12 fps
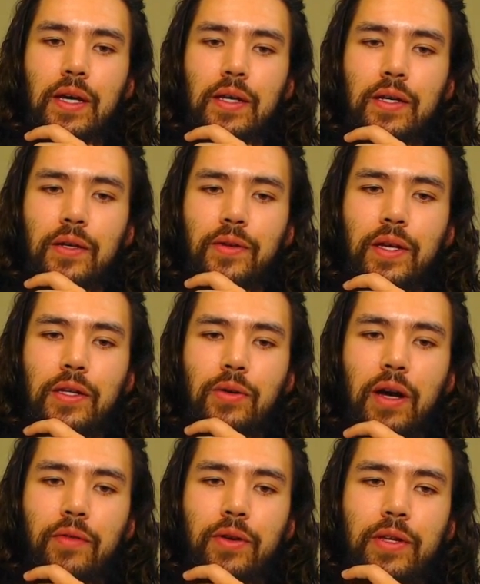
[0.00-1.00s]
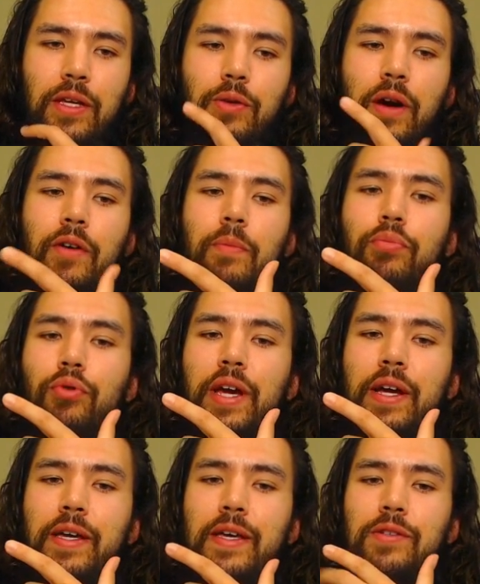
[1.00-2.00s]
then you have a
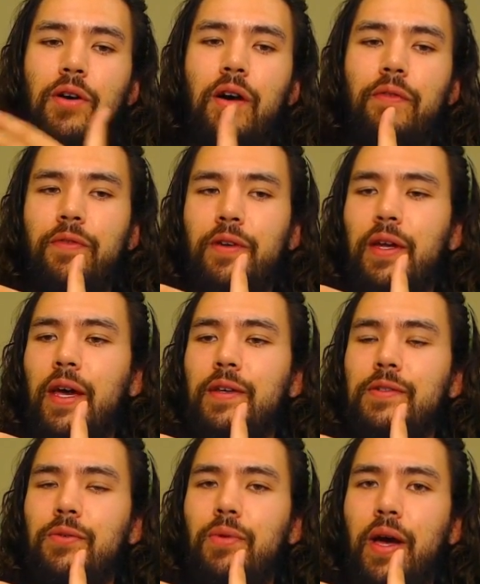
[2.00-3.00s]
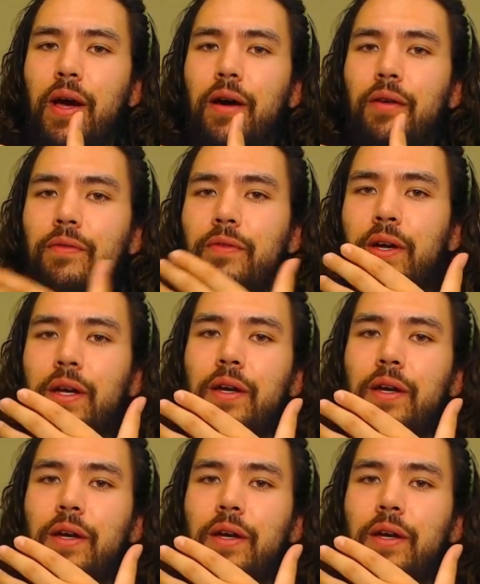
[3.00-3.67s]
brick as often as you have